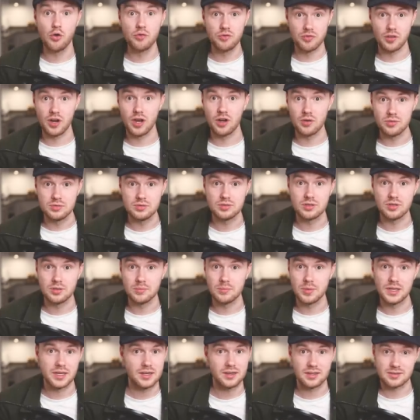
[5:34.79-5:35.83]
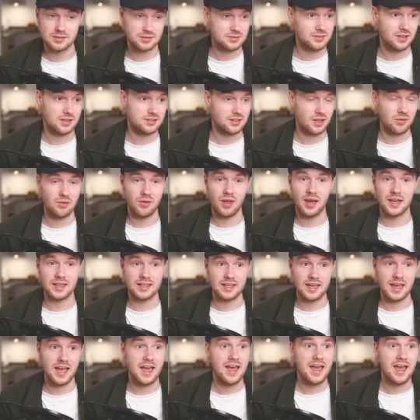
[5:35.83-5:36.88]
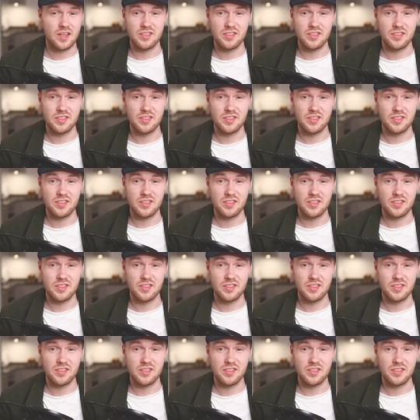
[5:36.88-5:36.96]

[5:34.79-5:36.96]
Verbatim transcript: overload on me, and I, I don't like it.